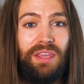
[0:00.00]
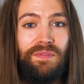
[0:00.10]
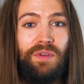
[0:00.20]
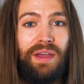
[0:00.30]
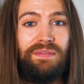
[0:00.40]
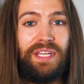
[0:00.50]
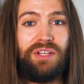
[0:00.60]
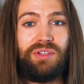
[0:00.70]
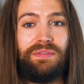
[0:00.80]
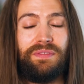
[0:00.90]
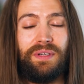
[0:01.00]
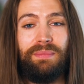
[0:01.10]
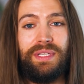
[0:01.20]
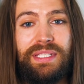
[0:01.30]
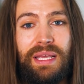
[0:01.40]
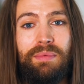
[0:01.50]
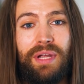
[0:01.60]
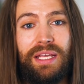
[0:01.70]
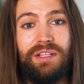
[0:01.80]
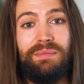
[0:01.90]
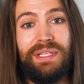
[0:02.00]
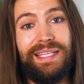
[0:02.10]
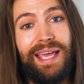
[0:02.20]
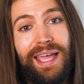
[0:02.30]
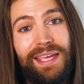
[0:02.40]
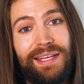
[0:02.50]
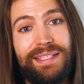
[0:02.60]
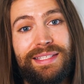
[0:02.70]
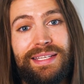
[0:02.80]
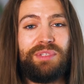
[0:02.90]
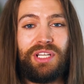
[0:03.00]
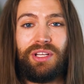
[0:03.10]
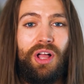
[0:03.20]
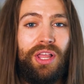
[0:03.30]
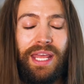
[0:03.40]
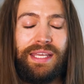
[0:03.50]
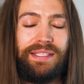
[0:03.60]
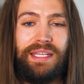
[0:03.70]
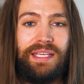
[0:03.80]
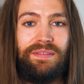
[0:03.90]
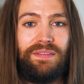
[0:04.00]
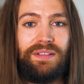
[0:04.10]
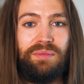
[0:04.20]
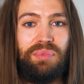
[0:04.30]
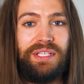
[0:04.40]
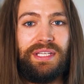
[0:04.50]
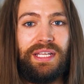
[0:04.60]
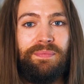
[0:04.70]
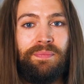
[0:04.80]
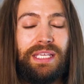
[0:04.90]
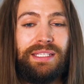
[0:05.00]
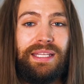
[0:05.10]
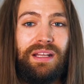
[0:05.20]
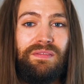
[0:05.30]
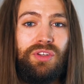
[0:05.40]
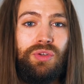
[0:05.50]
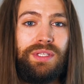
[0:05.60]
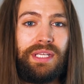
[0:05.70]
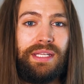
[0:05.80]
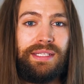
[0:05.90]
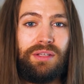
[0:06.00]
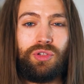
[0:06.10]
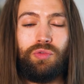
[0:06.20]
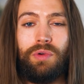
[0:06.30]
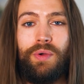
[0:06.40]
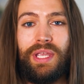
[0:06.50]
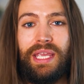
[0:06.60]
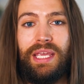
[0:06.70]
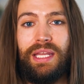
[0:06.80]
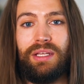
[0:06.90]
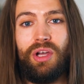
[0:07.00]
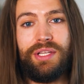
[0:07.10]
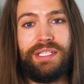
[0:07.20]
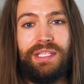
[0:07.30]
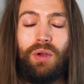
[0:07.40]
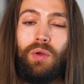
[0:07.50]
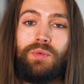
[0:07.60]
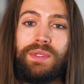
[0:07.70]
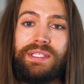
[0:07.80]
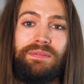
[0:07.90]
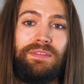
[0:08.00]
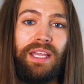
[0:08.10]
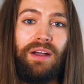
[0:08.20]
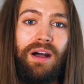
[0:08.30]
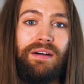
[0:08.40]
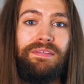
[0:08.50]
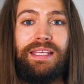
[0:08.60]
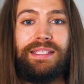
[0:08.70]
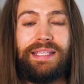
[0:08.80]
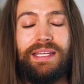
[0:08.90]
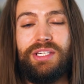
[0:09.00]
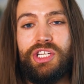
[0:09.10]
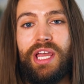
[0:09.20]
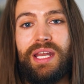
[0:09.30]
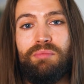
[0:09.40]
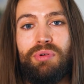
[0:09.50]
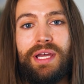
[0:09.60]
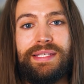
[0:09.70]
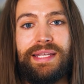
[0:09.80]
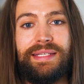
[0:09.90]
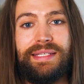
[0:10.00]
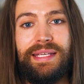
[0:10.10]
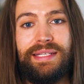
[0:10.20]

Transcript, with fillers: If you have dandruff from seborrheic dermatitis, I'm just gonna call it SD for simplicity. Instead of new skin cells growing in, causing the old ones to flake off, the skin shedding process